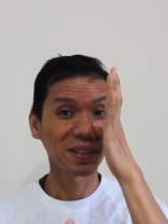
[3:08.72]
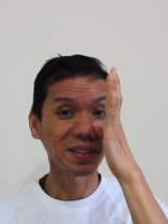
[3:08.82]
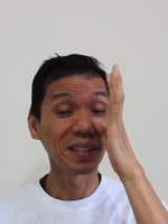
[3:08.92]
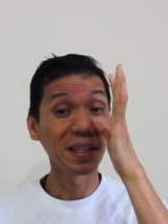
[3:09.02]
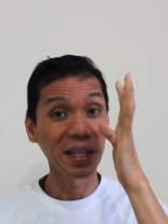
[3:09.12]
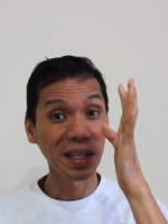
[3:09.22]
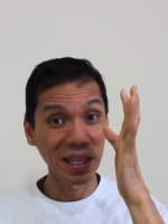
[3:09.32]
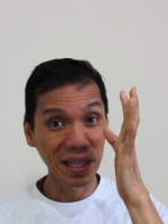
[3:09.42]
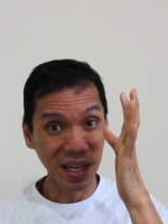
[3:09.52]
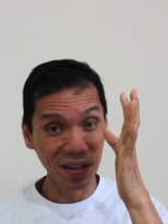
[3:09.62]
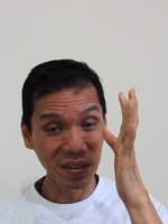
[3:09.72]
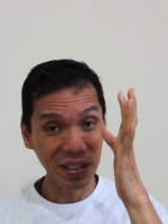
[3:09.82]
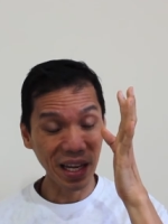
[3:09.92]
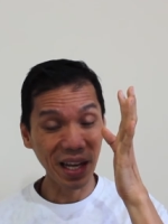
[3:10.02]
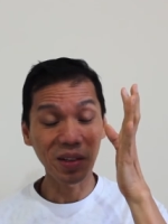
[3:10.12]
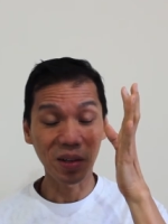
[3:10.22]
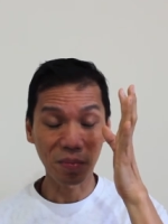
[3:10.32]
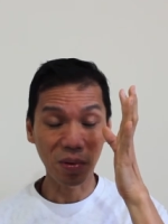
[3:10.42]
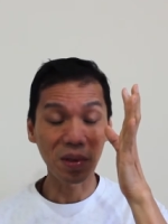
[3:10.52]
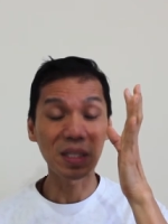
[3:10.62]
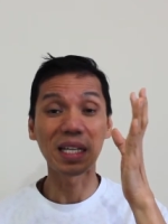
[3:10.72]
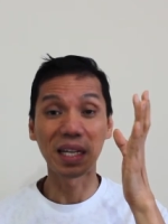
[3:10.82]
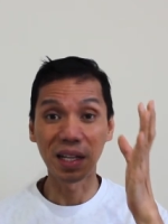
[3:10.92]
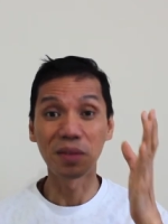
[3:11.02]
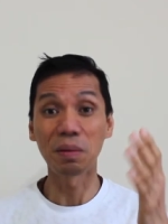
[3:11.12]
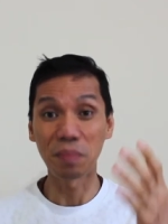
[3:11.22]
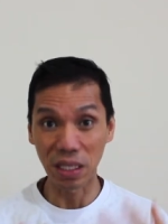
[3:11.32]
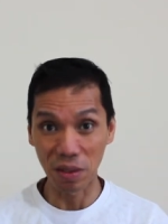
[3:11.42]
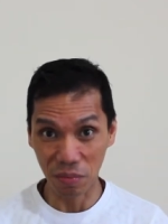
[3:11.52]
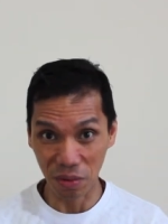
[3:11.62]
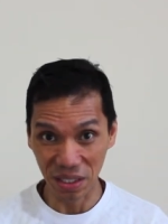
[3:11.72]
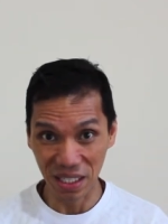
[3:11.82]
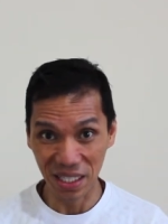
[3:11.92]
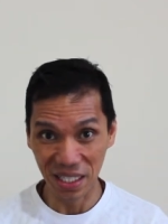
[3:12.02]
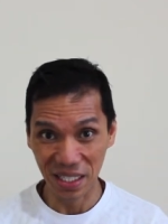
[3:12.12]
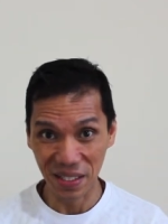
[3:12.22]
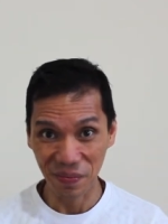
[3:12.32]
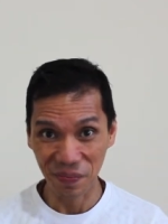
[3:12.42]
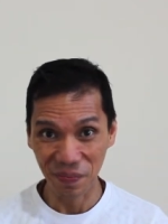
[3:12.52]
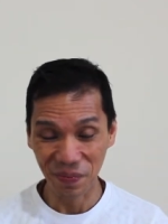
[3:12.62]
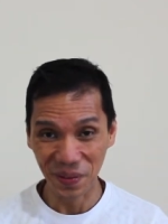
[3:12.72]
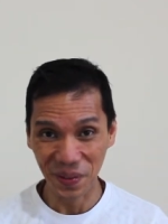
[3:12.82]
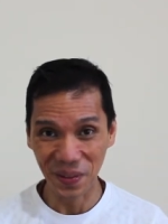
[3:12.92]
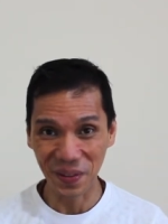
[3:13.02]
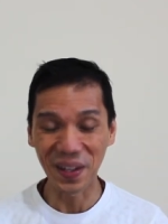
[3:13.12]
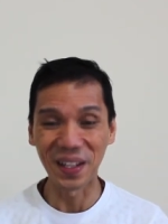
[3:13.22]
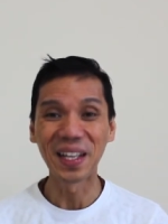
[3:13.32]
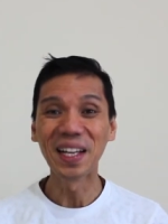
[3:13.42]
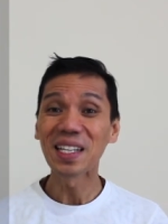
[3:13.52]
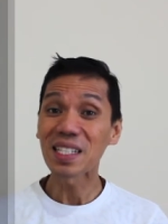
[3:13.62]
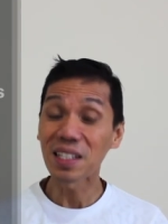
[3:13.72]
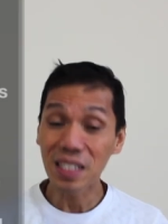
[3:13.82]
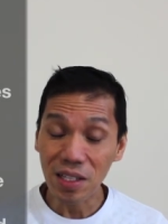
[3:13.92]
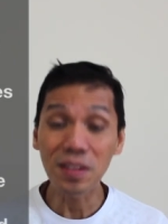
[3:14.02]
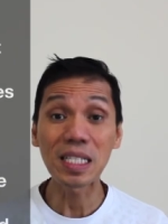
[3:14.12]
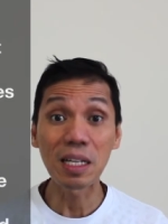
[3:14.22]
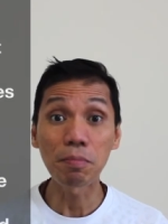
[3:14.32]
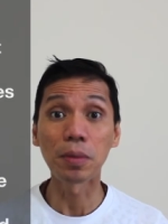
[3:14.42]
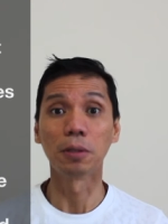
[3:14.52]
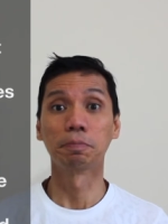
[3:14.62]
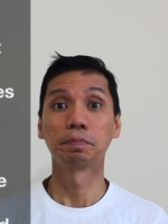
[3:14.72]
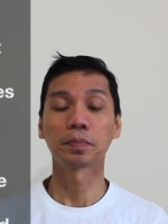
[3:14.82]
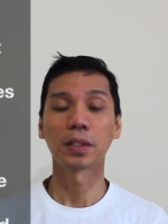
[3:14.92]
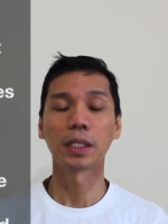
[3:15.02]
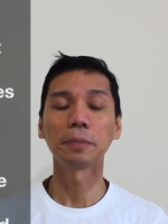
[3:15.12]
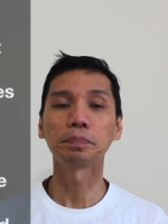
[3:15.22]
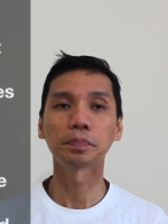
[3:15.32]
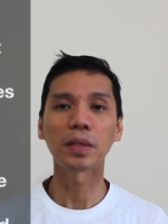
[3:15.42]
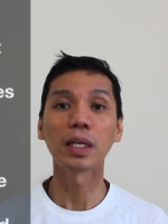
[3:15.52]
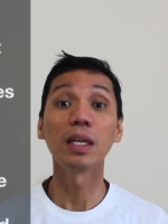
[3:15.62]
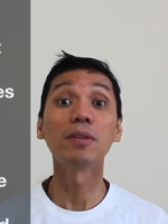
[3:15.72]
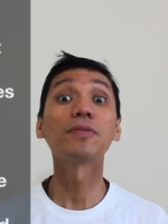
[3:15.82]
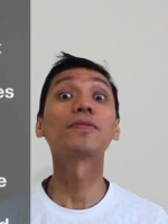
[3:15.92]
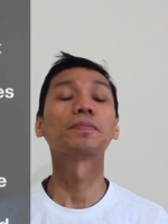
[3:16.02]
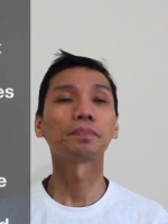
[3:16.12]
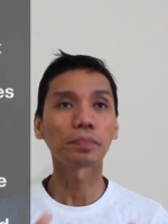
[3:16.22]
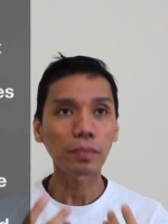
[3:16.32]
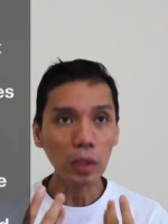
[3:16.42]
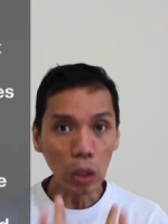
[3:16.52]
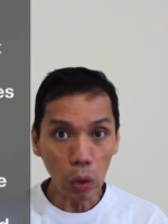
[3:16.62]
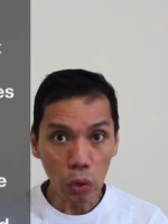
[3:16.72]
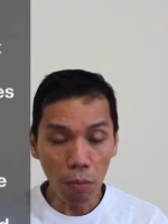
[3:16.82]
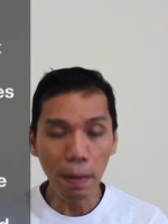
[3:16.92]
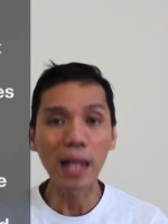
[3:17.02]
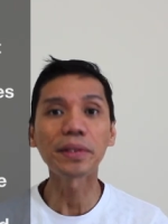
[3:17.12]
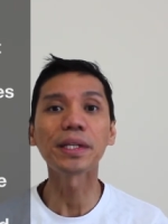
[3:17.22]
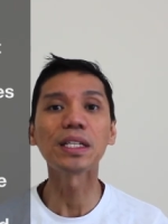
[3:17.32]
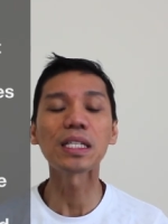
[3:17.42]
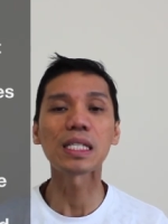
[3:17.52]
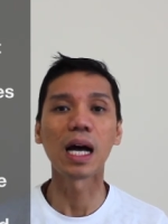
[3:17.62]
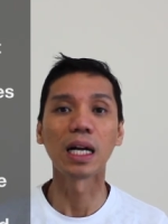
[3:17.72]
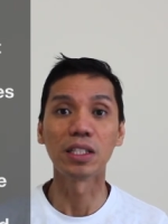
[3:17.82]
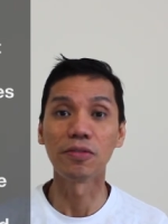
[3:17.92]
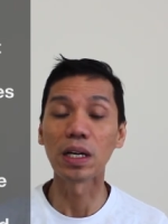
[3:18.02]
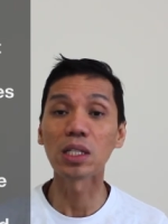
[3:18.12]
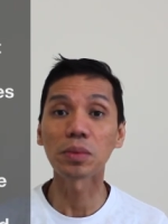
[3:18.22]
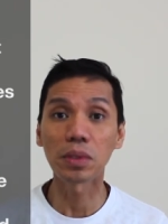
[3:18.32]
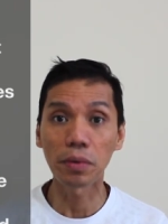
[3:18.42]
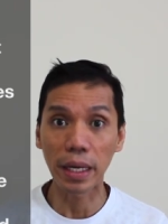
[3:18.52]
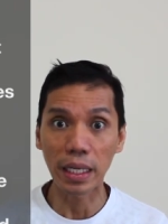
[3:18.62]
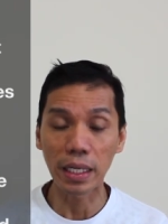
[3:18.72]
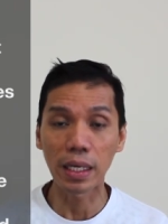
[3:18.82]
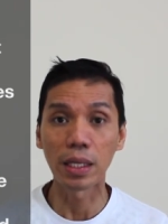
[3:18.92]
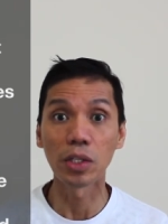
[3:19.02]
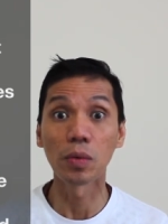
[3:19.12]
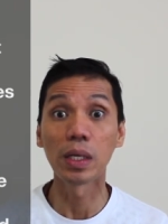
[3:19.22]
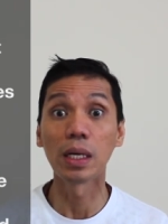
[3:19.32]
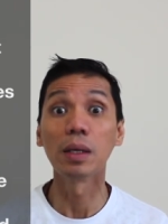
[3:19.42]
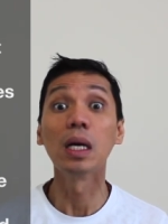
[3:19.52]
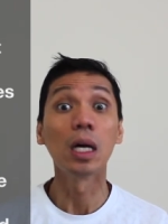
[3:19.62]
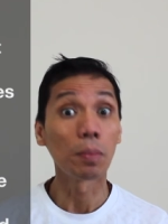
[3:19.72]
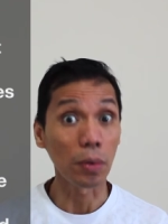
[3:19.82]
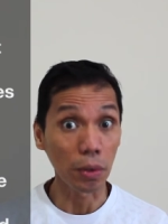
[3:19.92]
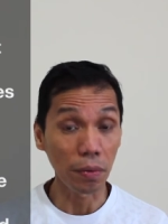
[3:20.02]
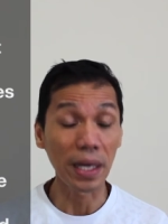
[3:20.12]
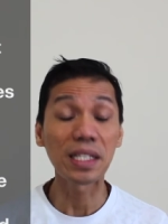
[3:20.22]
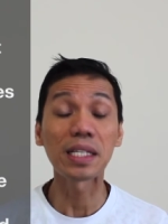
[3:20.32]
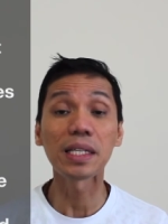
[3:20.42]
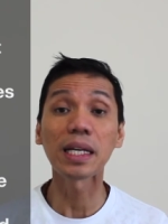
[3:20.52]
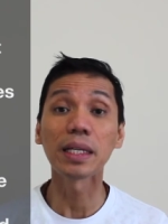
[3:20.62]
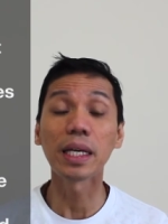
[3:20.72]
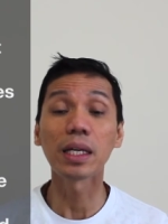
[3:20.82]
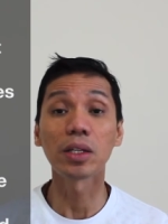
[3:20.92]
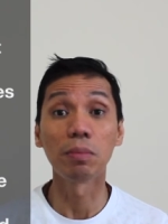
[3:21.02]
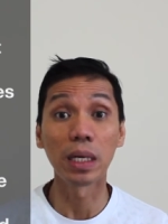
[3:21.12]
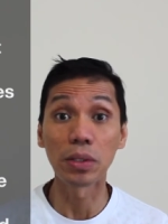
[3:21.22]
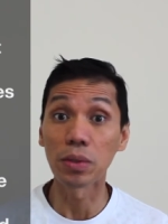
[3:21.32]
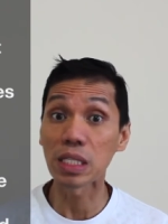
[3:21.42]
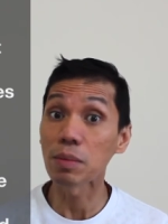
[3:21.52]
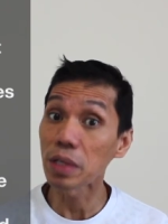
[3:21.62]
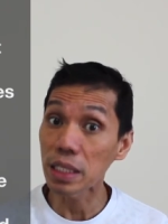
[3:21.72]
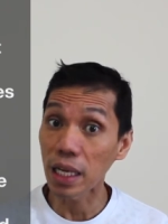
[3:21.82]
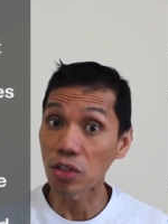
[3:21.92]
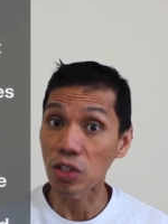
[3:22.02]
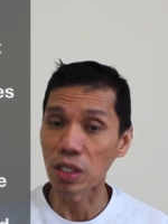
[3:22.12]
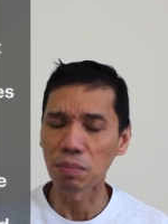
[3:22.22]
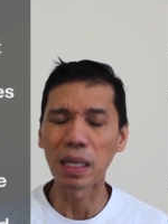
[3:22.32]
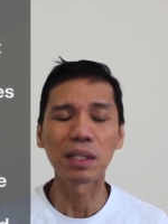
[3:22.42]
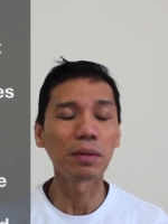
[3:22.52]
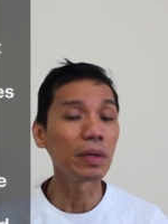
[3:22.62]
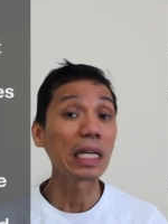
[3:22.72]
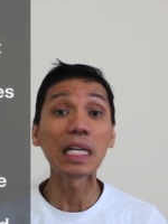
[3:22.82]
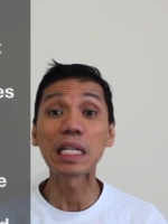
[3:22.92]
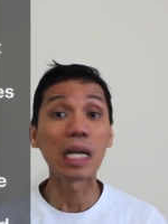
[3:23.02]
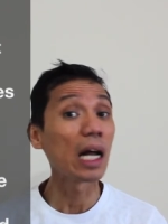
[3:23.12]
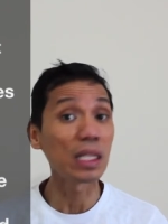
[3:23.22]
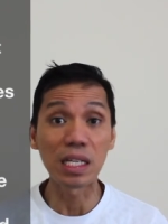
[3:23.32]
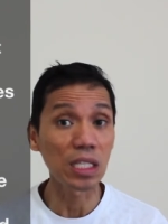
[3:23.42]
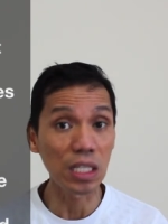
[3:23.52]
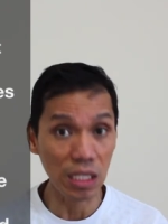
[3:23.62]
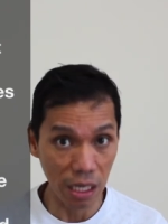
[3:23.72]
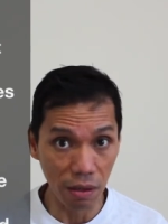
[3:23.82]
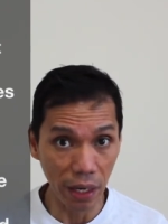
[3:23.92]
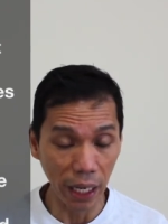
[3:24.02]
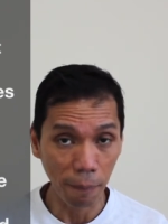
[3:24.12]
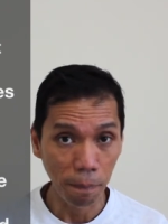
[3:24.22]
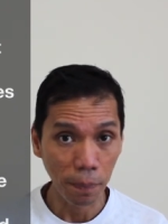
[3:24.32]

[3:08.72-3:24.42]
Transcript: Good. And retain or pause and then repeat the process. All right, so it's so simple. Yeah? If your bandhas are developed already and you want to progress the technique, you might do some retention, but really not necessary.